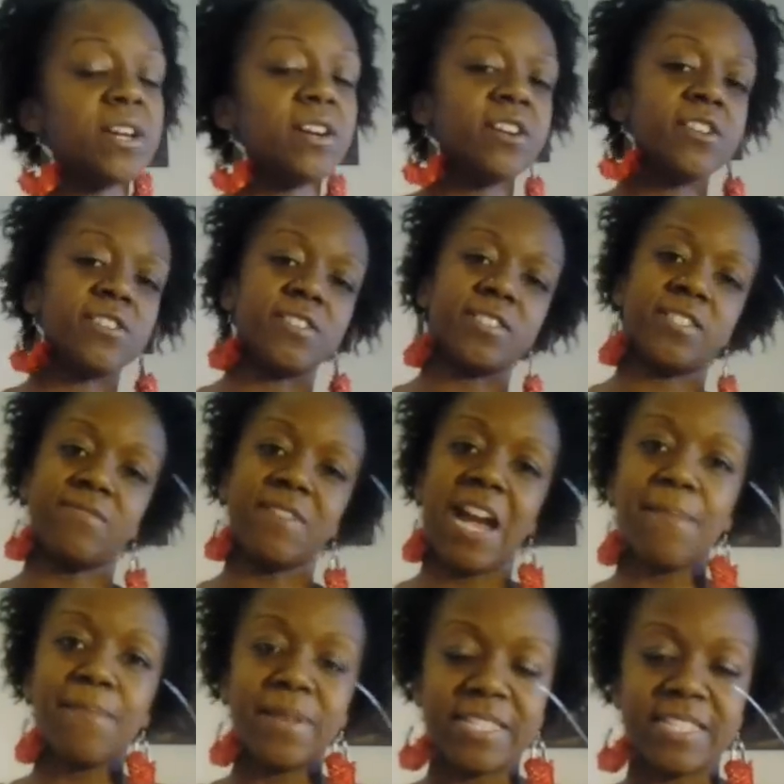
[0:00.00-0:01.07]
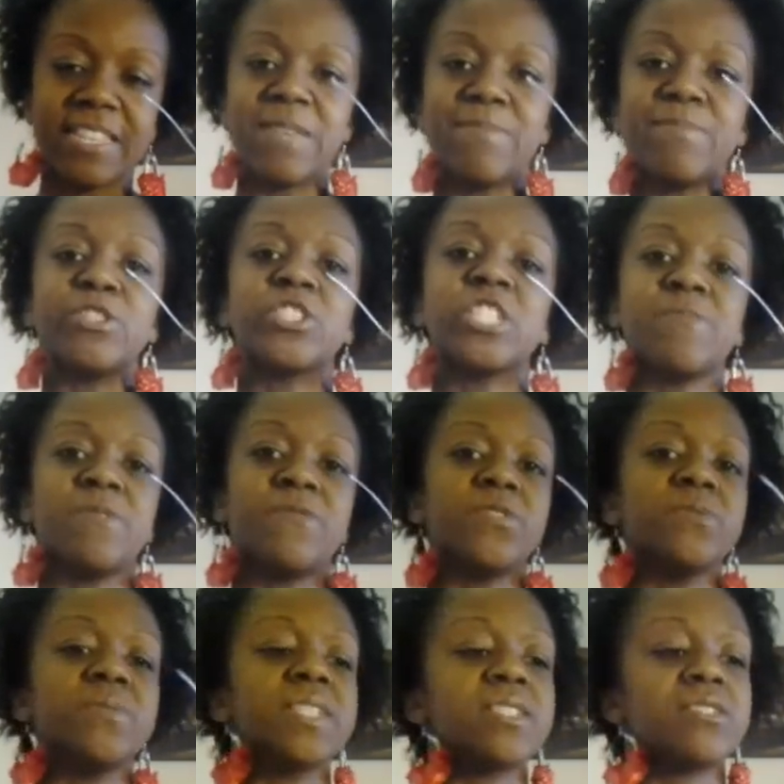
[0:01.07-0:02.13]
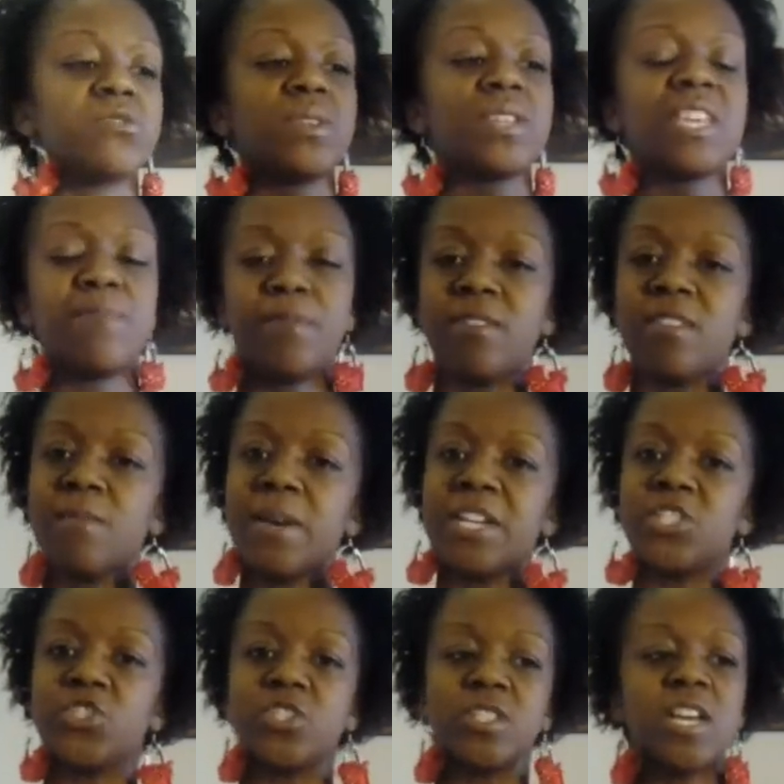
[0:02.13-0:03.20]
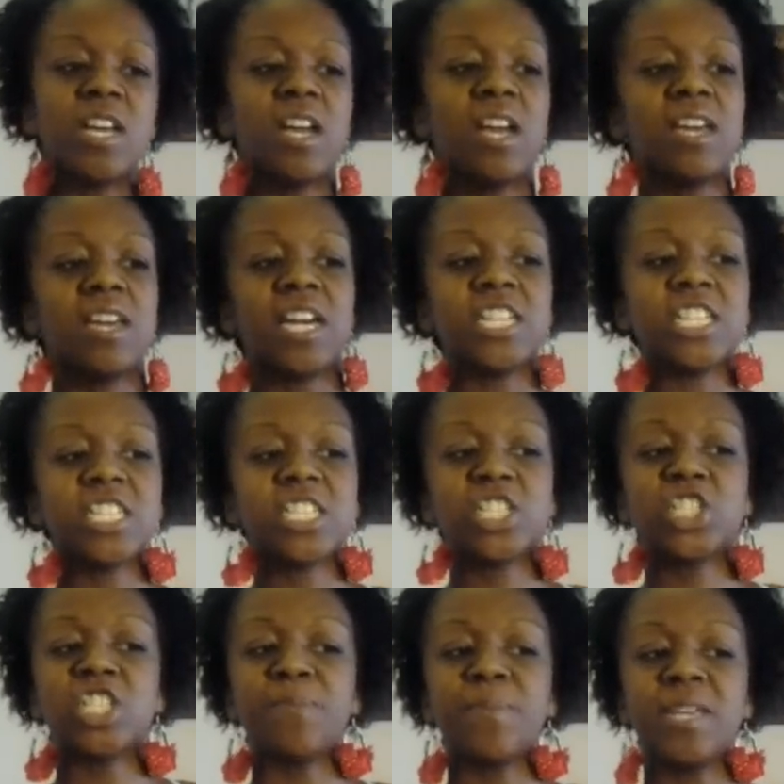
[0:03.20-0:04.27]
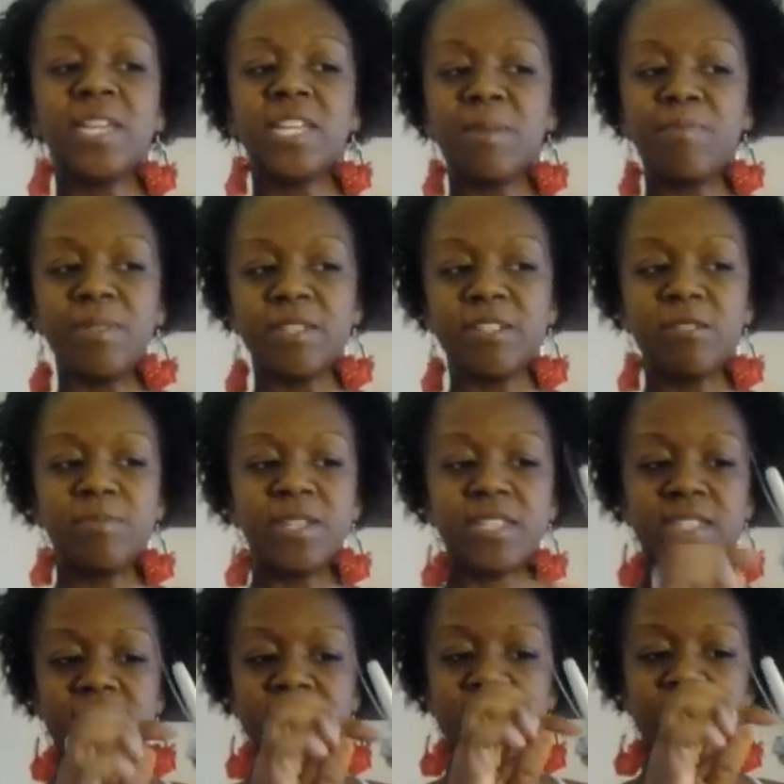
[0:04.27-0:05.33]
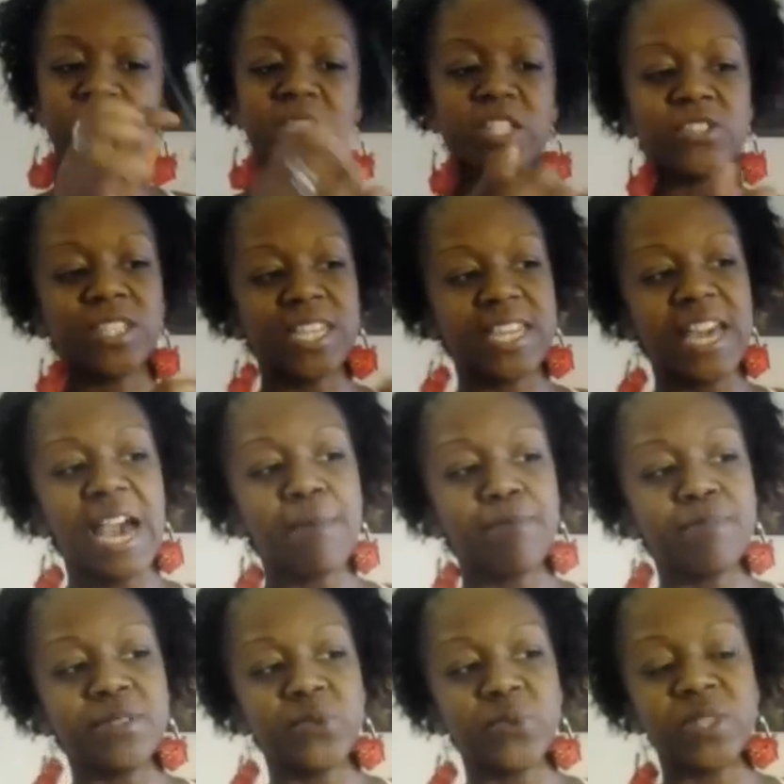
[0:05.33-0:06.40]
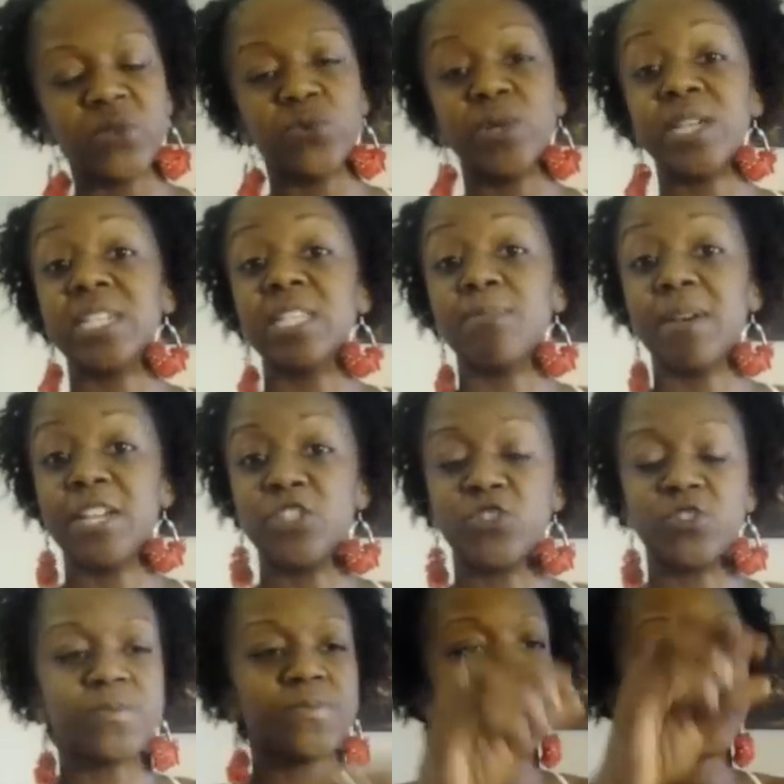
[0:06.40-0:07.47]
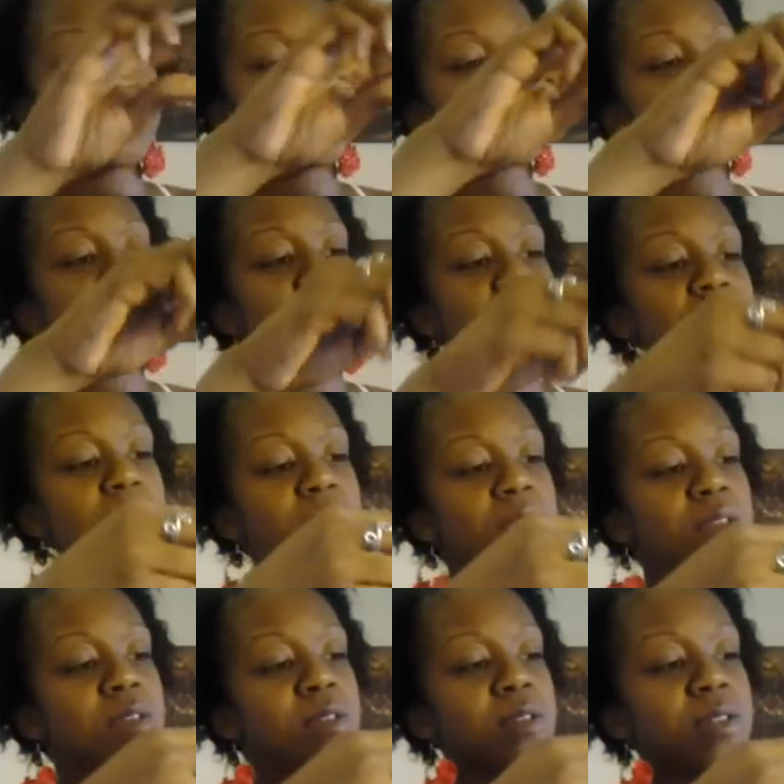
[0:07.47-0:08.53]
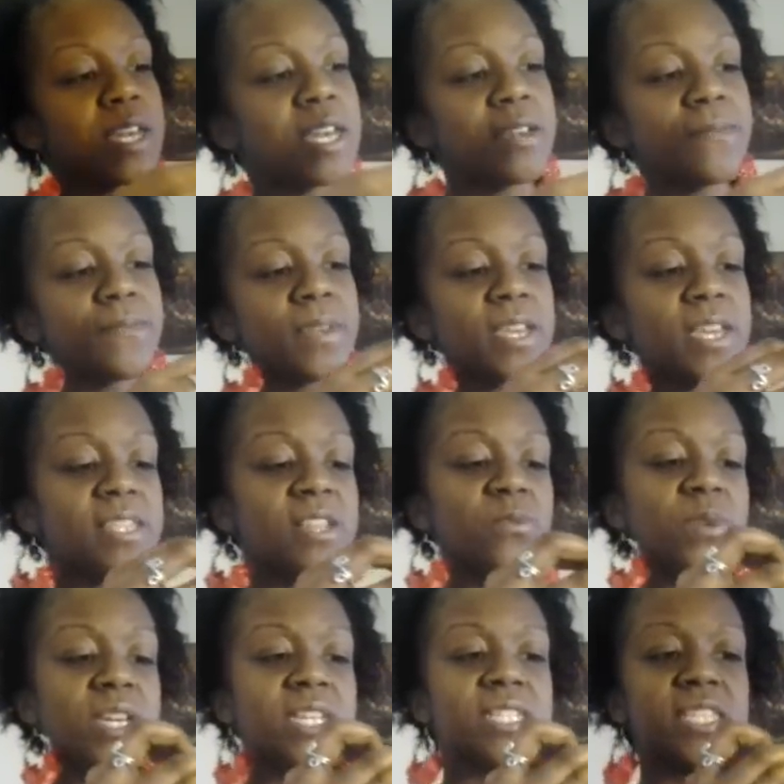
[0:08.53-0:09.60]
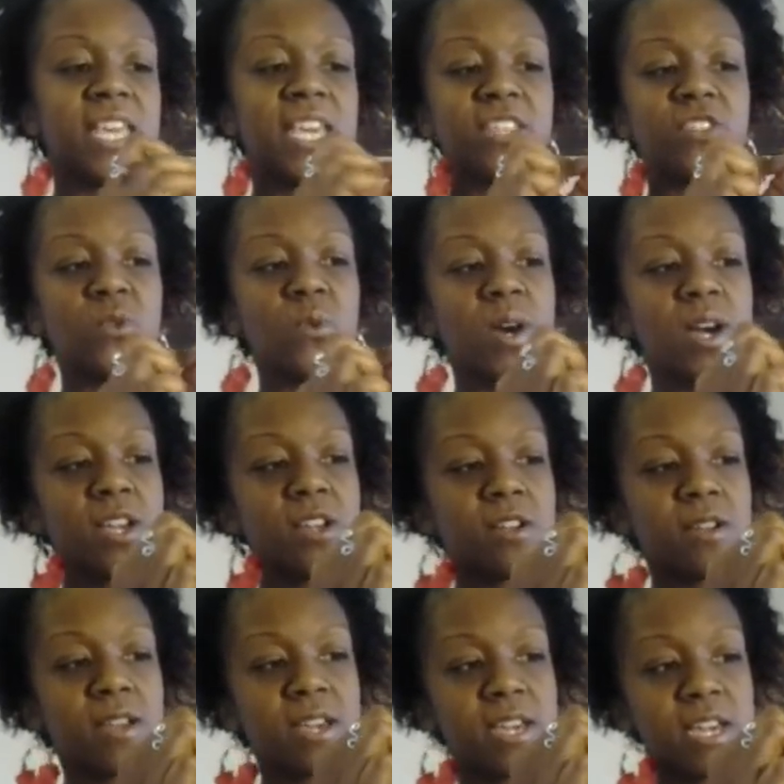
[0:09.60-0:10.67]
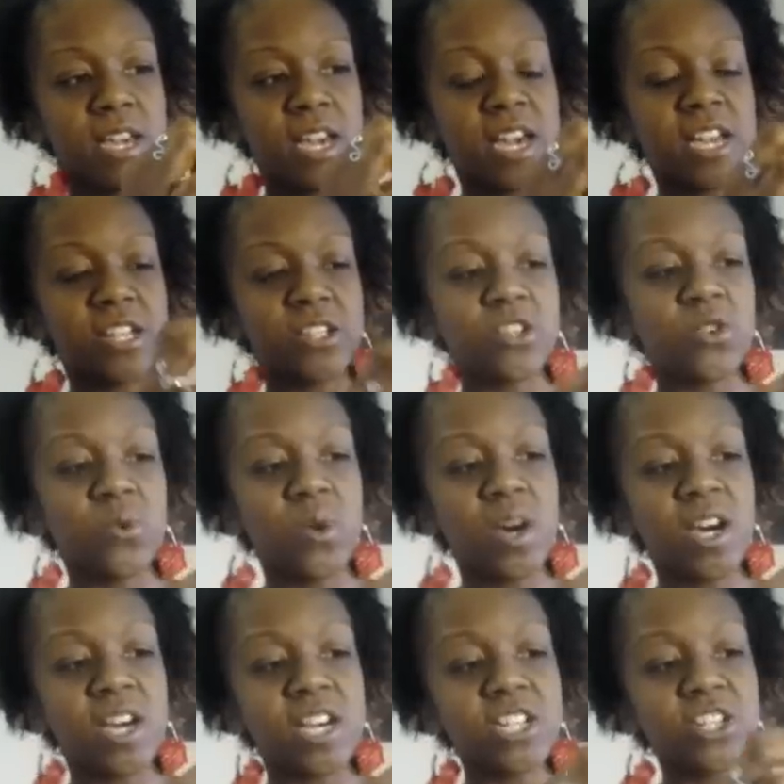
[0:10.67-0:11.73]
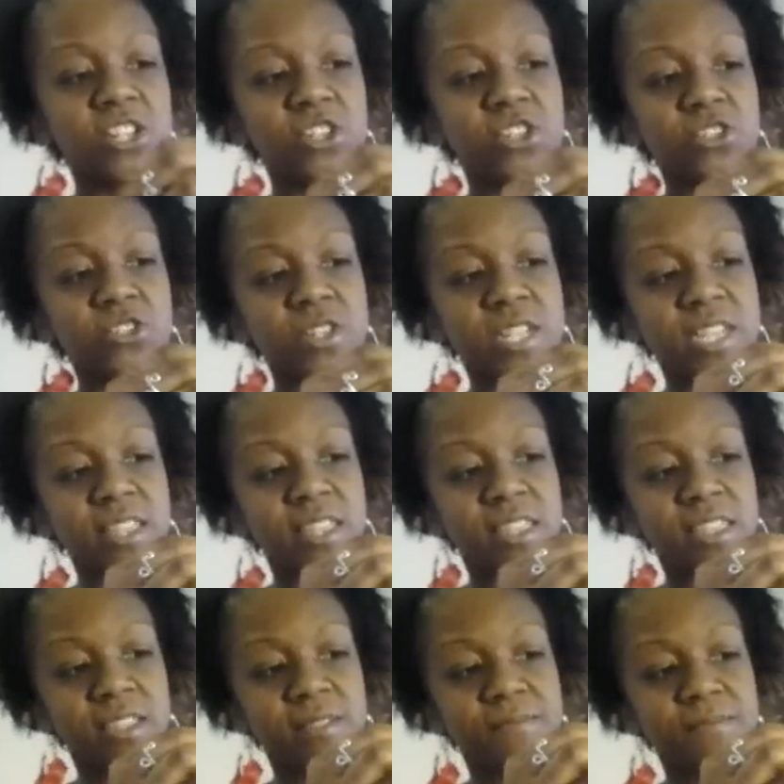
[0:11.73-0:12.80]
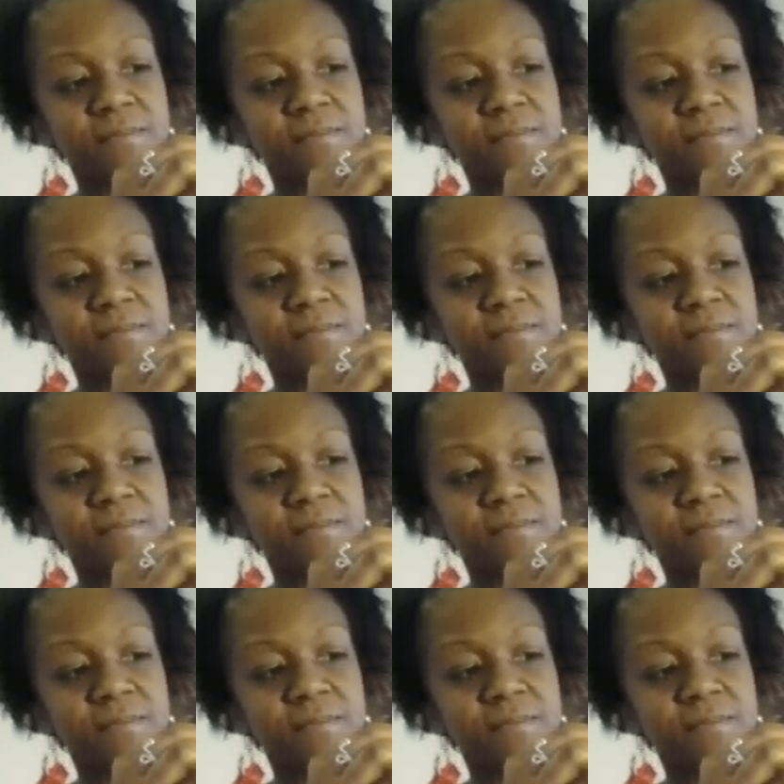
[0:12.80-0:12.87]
way harder to wrap and to keep your shape of your ring. So I keep it on the mandrel, and I just shimmy it up a little bit so that there's a gap between the ring and the mandrel. Okay? And then we can take the wire and go underneath